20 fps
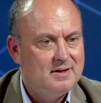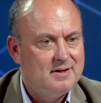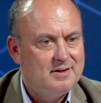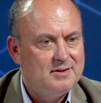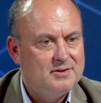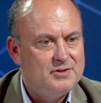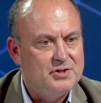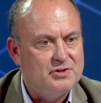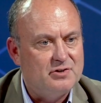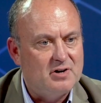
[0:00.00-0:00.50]

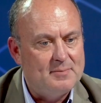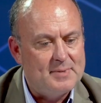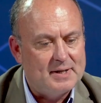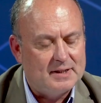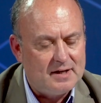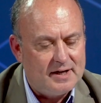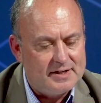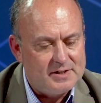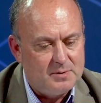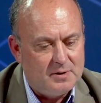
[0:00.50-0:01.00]
Jerome, I'd
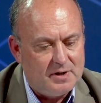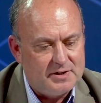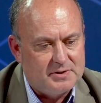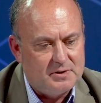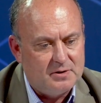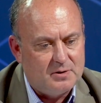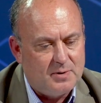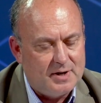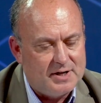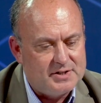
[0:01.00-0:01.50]
like to ask
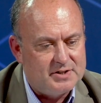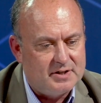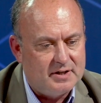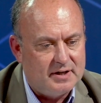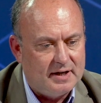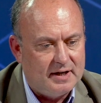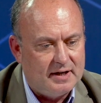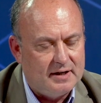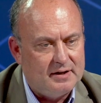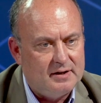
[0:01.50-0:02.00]
you a question
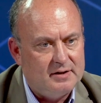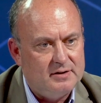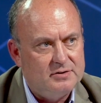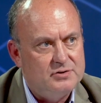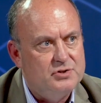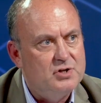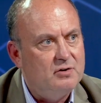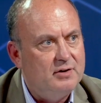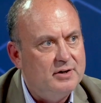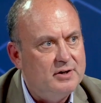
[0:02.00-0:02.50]
here.
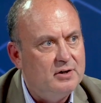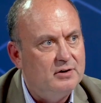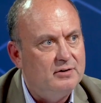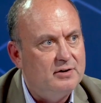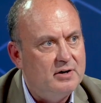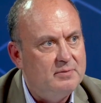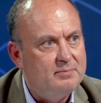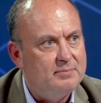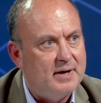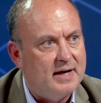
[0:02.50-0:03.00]
During your
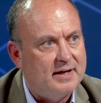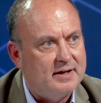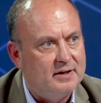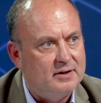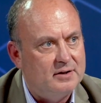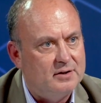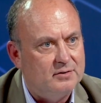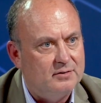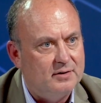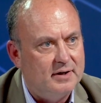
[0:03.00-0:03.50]
own banking
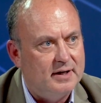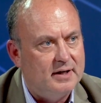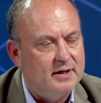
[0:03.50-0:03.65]
career,